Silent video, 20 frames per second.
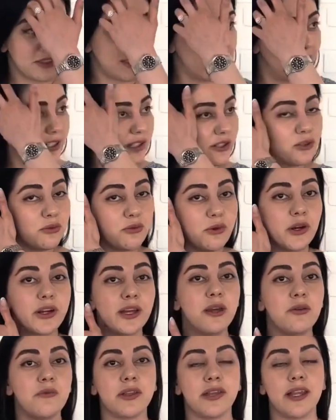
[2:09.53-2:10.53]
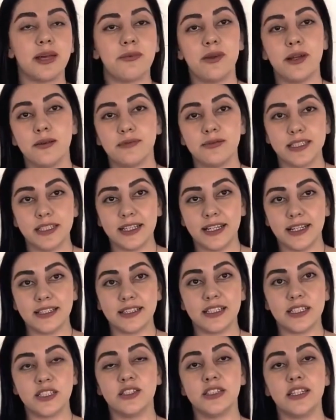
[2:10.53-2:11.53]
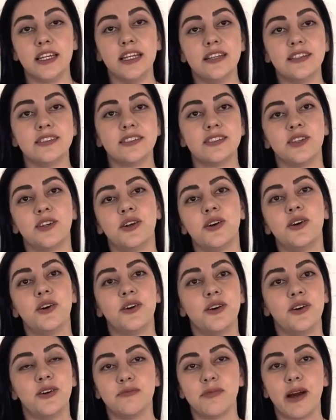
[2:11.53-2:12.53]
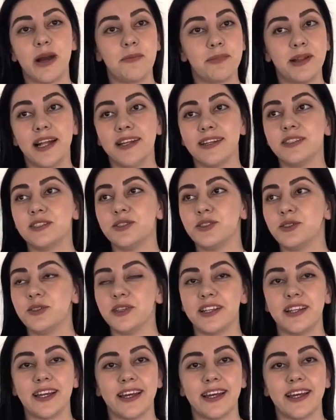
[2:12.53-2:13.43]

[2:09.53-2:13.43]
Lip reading: started to working with epilepsy and this gene, so I'm planning to do it